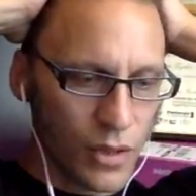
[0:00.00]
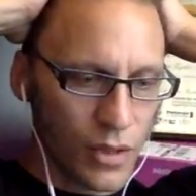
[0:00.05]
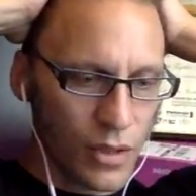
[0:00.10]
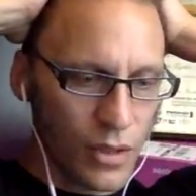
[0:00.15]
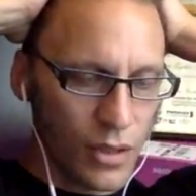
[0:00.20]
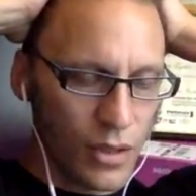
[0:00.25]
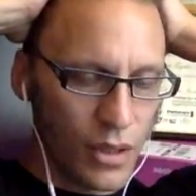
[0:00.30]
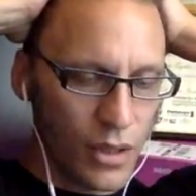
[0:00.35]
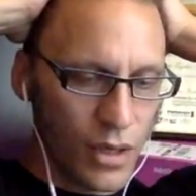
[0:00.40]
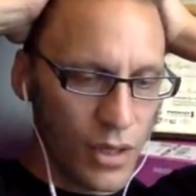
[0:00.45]

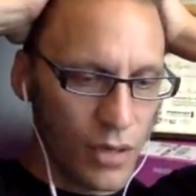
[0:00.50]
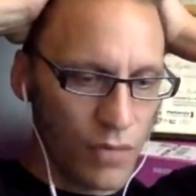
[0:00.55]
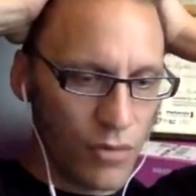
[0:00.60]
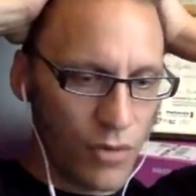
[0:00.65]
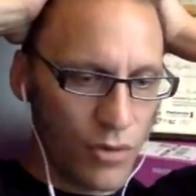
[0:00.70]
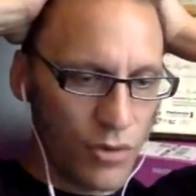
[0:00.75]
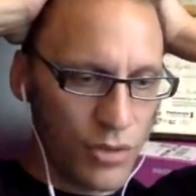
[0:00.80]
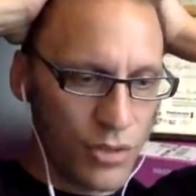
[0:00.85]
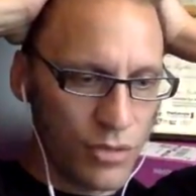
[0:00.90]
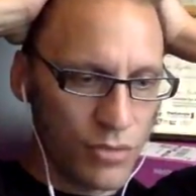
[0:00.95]
Yeah,
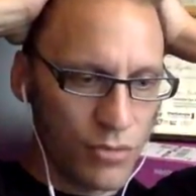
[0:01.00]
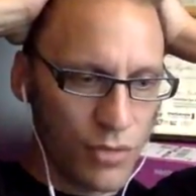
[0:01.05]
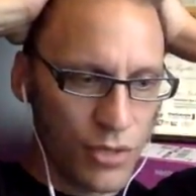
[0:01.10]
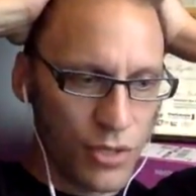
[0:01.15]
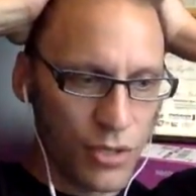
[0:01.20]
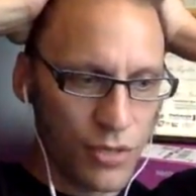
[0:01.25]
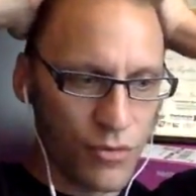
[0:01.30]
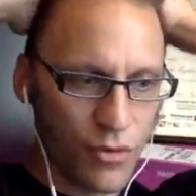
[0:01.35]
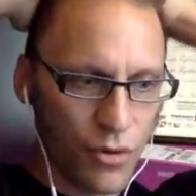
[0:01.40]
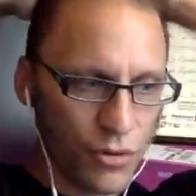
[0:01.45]
Rose and
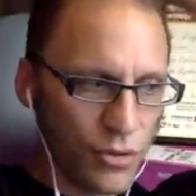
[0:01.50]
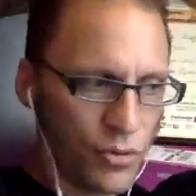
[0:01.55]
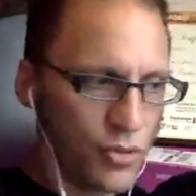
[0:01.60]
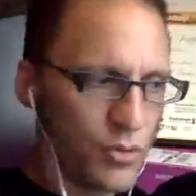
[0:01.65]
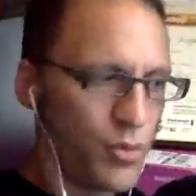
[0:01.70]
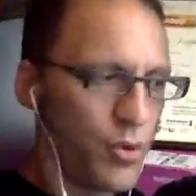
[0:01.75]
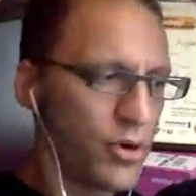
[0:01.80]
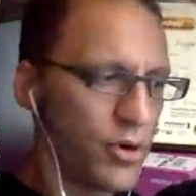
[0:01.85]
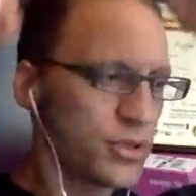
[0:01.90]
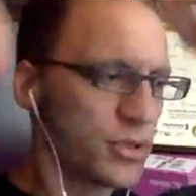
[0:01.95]
Richard have got new
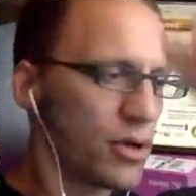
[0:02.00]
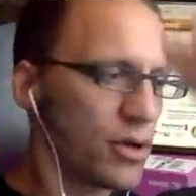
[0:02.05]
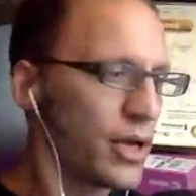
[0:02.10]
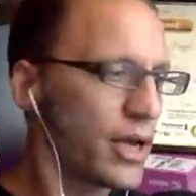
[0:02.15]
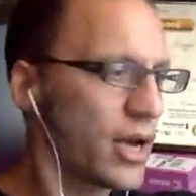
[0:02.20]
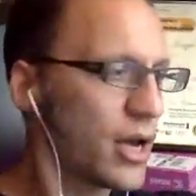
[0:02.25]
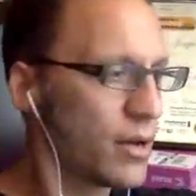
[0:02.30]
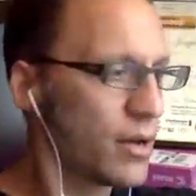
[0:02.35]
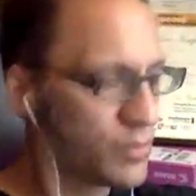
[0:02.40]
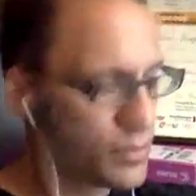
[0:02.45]
Spock
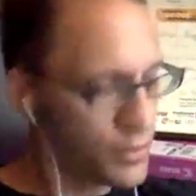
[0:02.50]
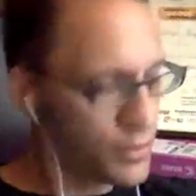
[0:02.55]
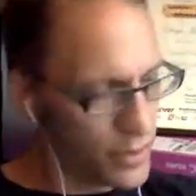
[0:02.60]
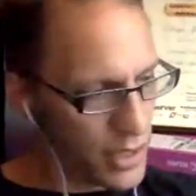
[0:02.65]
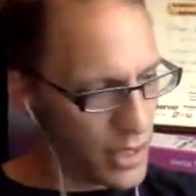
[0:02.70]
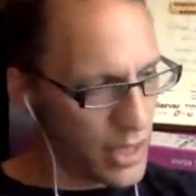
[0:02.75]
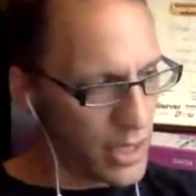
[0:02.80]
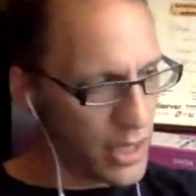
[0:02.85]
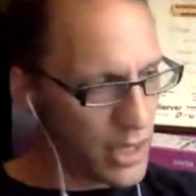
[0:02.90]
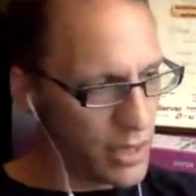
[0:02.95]
starting up.
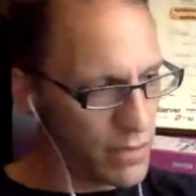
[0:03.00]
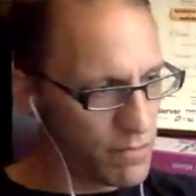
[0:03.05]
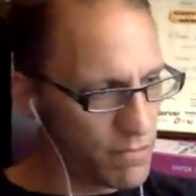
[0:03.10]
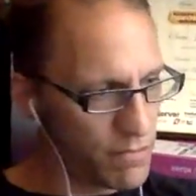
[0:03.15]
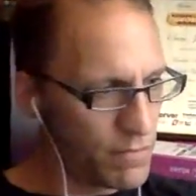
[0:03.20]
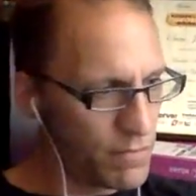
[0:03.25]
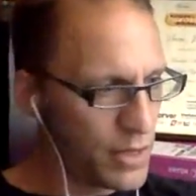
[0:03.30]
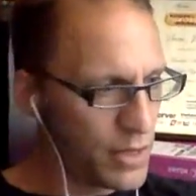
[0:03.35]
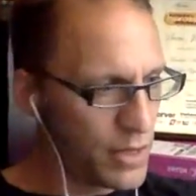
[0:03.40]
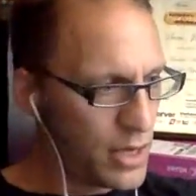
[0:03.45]

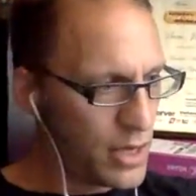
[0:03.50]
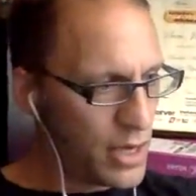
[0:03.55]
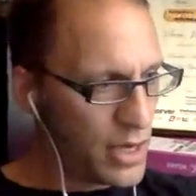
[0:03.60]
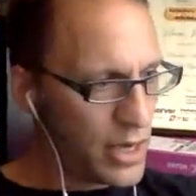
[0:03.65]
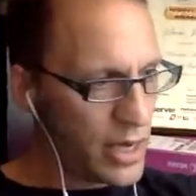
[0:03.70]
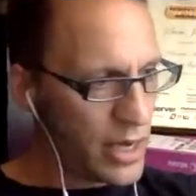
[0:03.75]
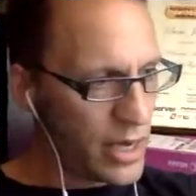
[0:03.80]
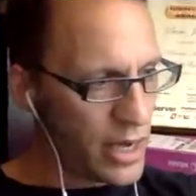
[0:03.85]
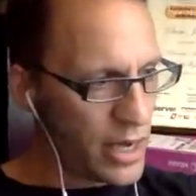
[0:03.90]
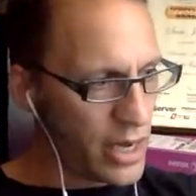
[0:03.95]

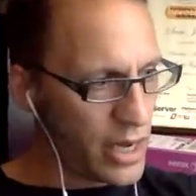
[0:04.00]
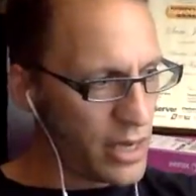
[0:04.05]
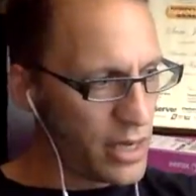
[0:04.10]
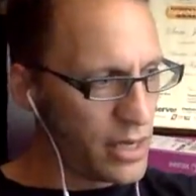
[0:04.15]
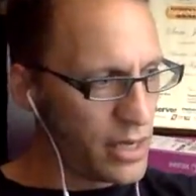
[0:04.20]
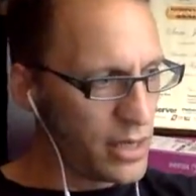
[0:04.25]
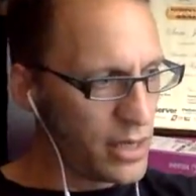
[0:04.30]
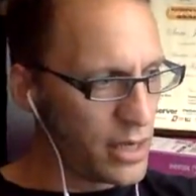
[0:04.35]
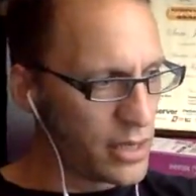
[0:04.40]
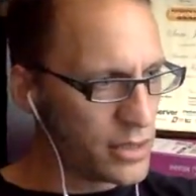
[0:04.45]
And
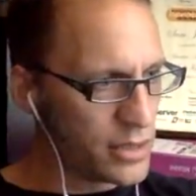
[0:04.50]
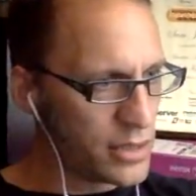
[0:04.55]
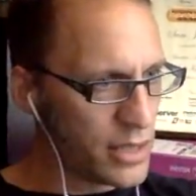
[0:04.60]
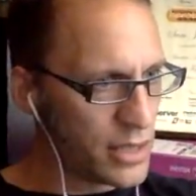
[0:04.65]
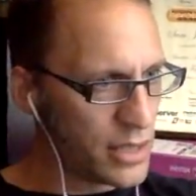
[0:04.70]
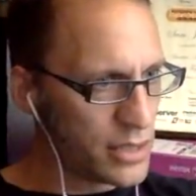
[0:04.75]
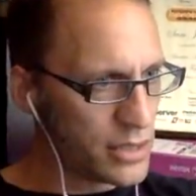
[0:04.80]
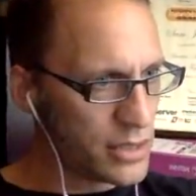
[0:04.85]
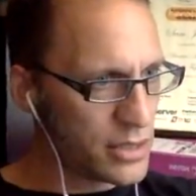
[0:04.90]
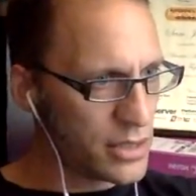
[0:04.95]
then, yes,
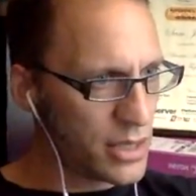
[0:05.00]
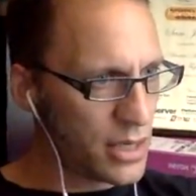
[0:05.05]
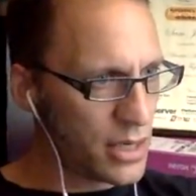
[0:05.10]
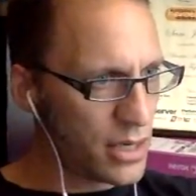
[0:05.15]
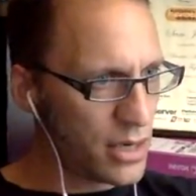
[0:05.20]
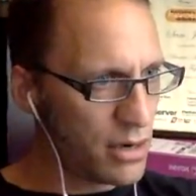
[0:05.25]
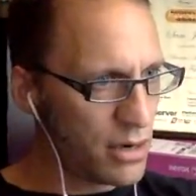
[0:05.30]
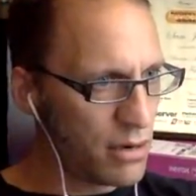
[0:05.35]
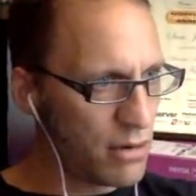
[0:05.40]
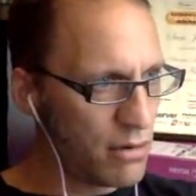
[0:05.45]
that's
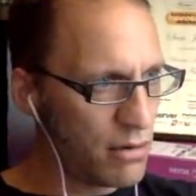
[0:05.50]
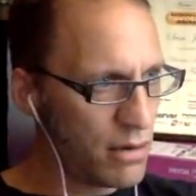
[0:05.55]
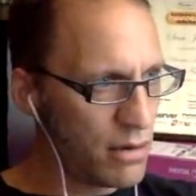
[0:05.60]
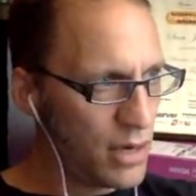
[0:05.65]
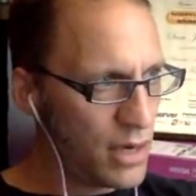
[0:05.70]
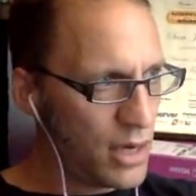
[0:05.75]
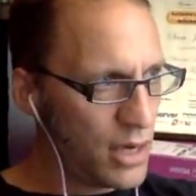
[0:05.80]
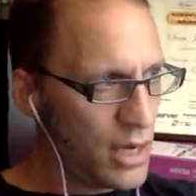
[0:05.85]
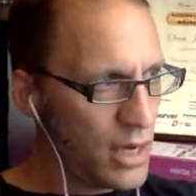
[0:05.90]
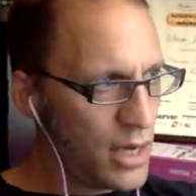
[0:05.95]
now,
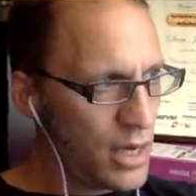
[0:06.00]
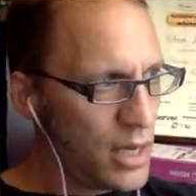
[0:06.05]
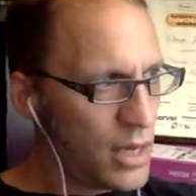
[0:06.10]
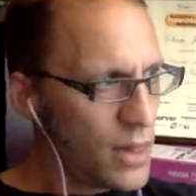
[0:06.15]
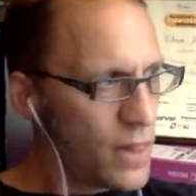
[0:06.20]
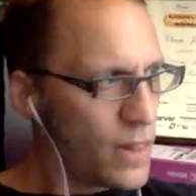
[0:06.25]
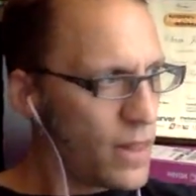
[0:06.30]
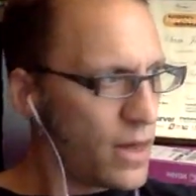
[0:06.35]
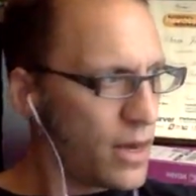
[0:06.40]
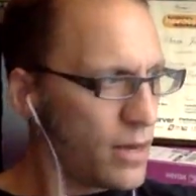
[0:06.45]

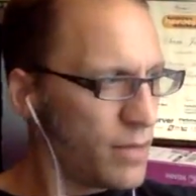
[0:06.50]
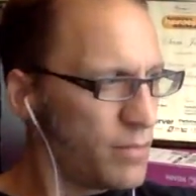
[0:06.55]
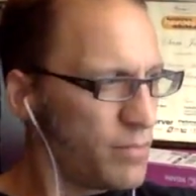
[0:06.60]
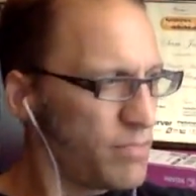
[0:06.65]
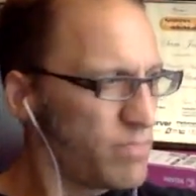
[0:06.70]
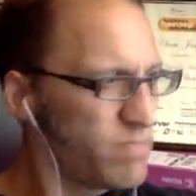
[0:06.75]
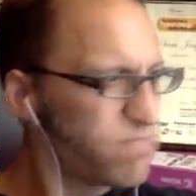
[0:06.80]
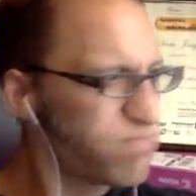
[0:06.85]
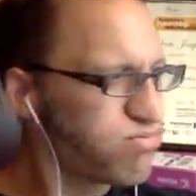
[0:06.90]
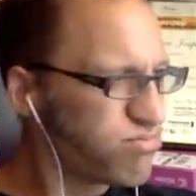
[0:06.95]

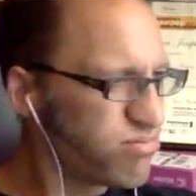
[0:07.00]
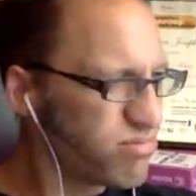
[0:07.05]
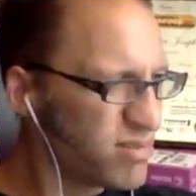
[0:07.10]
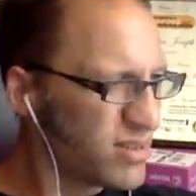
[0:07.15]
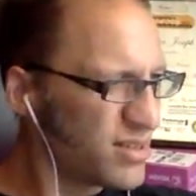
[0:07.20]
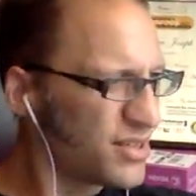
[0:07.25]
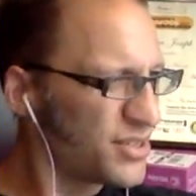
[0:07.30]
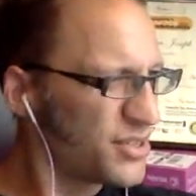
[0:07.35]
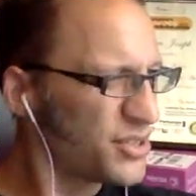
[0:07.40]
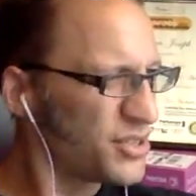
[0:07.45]
I'm
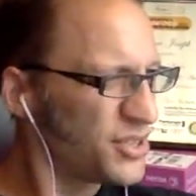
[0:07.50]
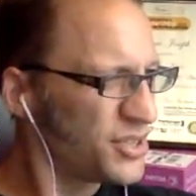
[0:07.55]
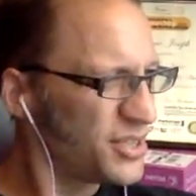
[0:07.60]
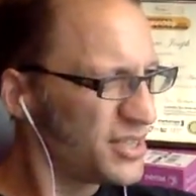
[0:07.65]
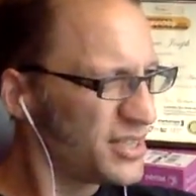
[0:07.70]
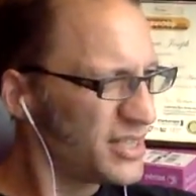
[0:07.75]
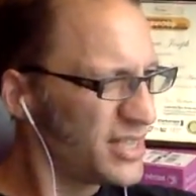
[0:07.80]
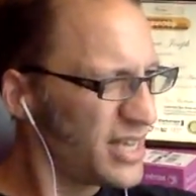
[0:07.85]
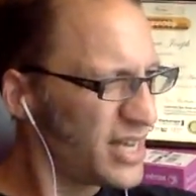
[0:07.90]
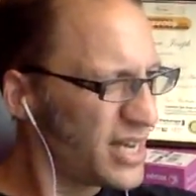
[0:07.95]

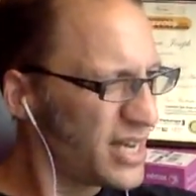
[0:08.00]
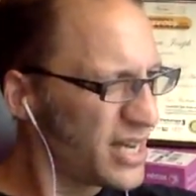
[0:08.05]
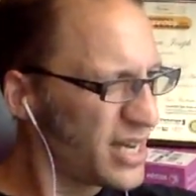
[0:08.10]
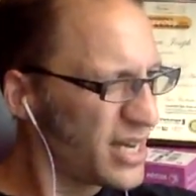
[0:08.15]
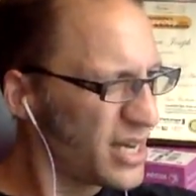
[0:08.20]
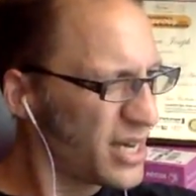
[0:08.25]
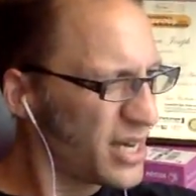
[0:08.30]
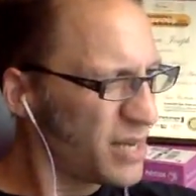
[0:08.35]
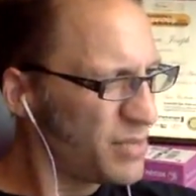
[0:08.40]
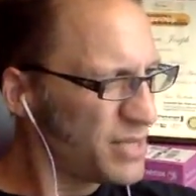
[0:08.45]

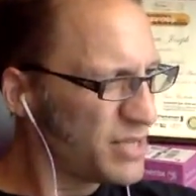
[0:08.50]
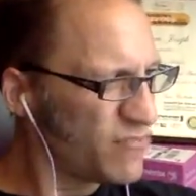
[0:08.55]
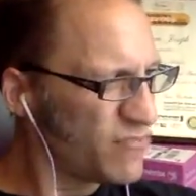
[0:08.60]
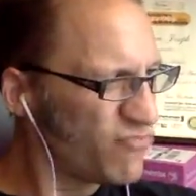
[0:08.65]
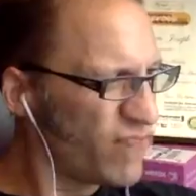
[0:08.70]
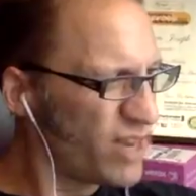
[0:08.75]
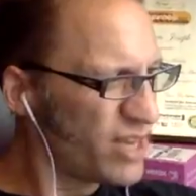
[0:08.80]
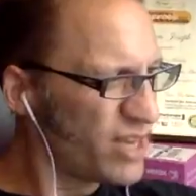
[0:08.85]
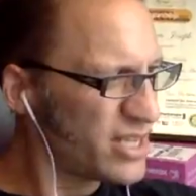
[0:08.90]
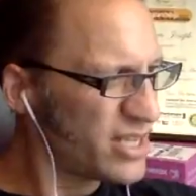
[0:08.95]
busy
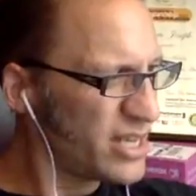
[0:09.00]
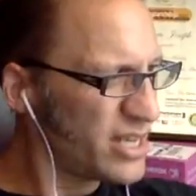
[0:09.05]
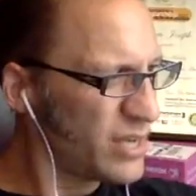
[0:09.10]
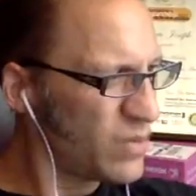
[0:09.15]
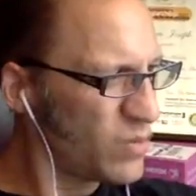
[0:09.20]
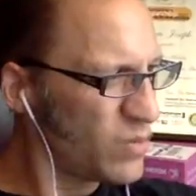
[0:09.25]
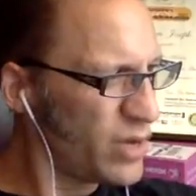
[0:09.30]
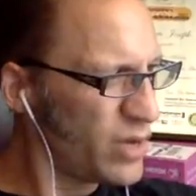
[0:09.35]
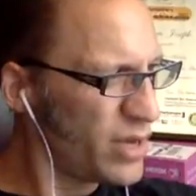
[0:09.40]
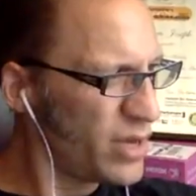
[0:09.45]

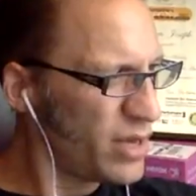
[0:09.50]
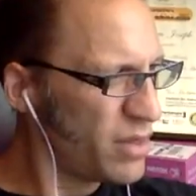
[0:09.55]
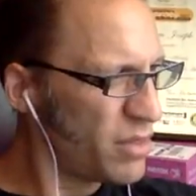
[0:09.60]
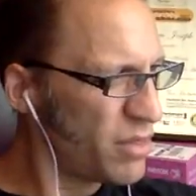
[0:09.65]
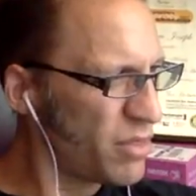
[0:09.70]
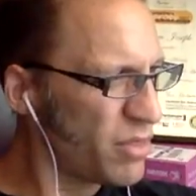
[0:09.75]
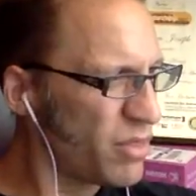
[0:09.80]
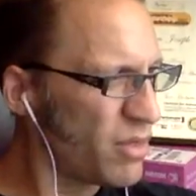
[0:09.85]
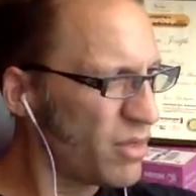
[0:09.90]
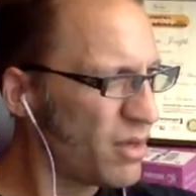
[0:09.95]
wrestling
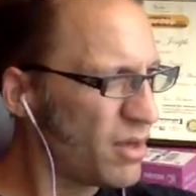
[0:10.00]
with